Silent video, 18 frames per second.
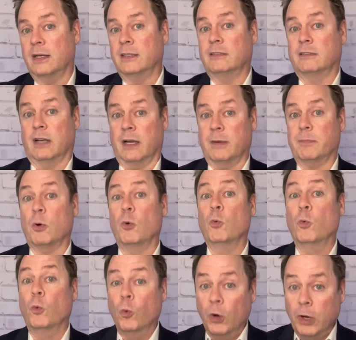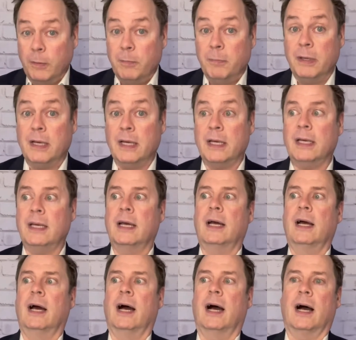type would be
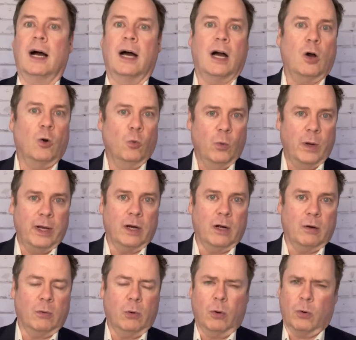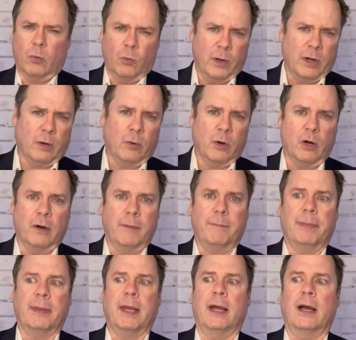a widow or
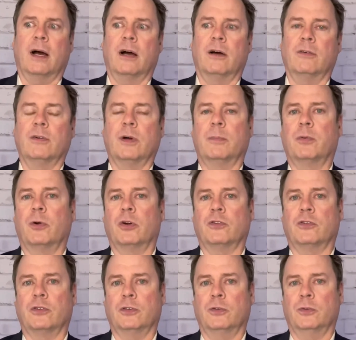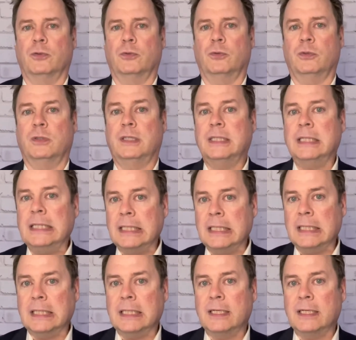widower of a person who didn't